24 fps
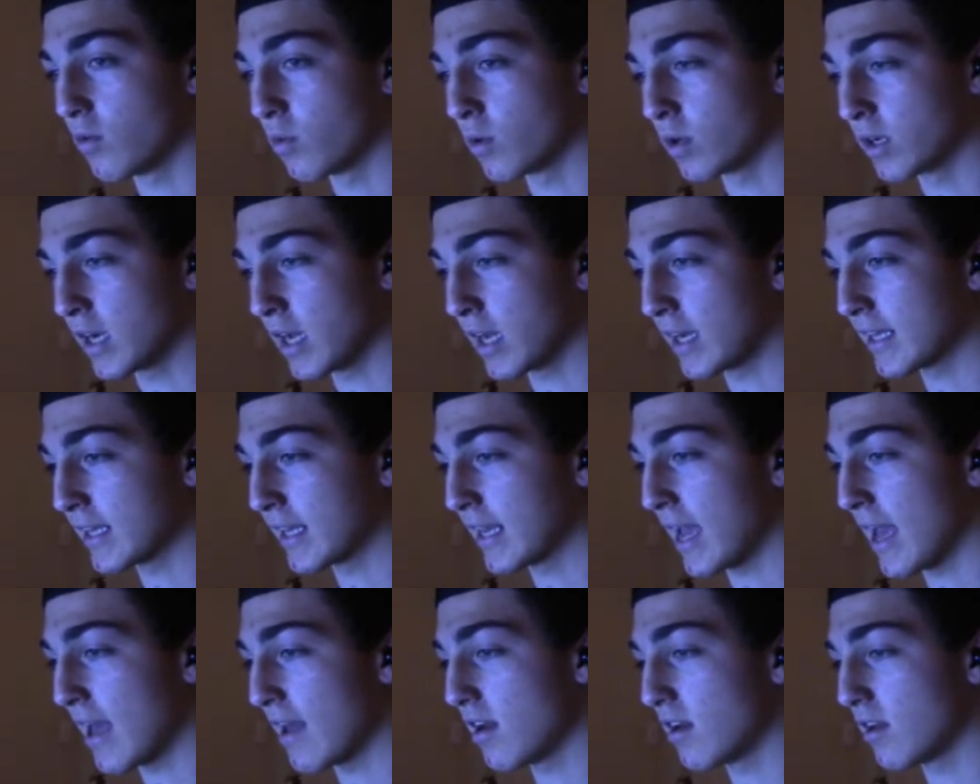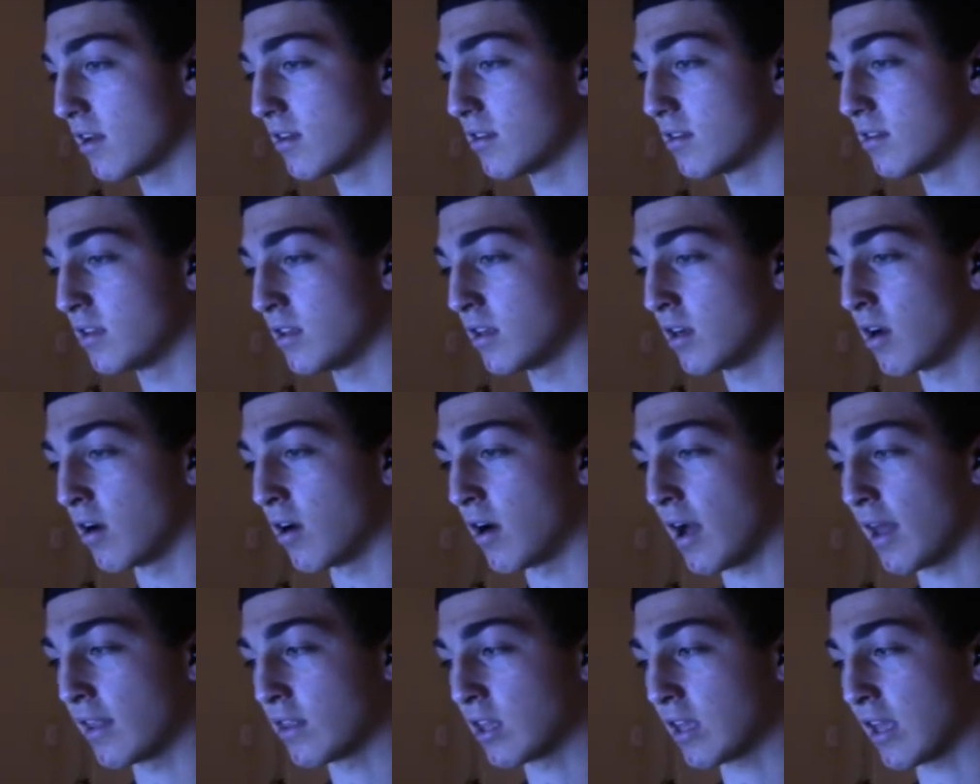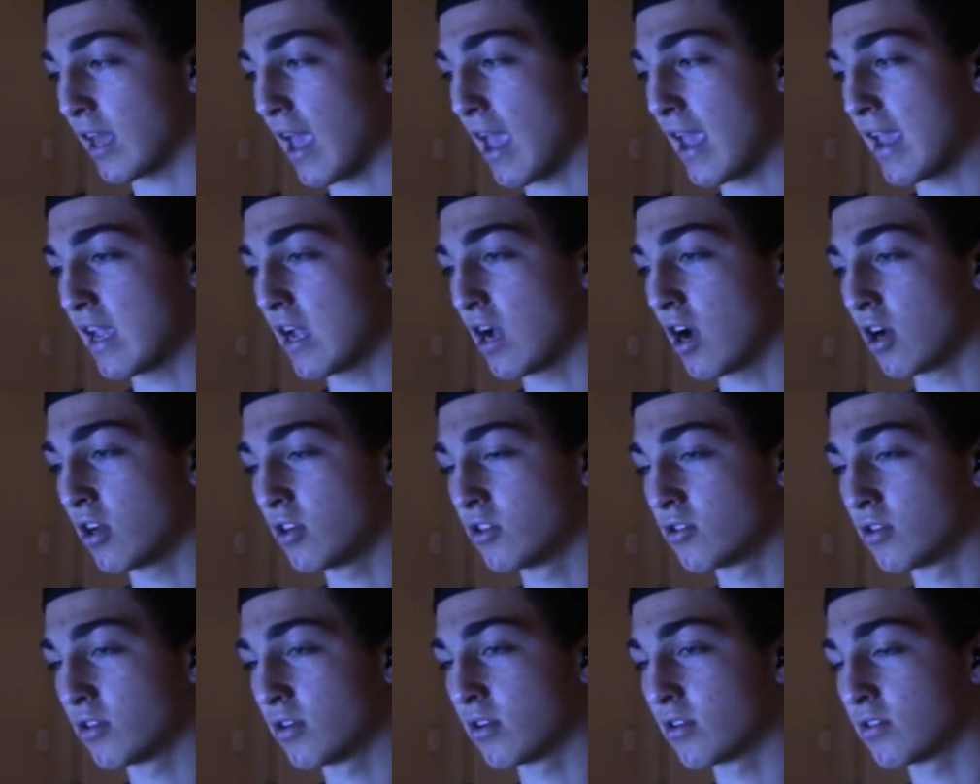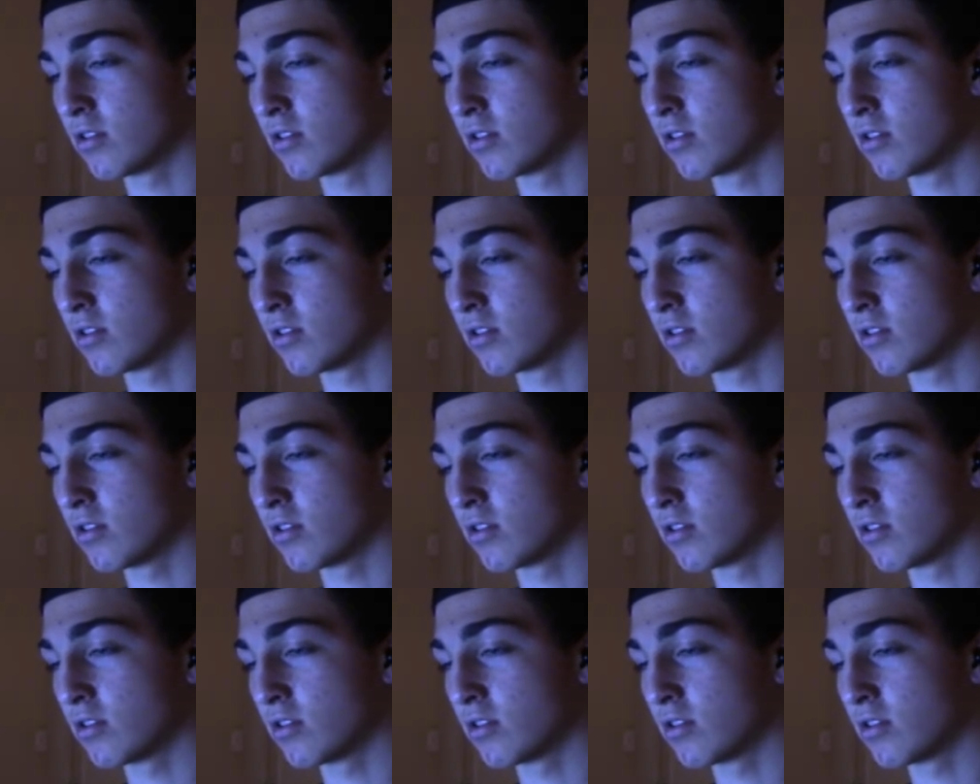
We're gonna get, I think 800 or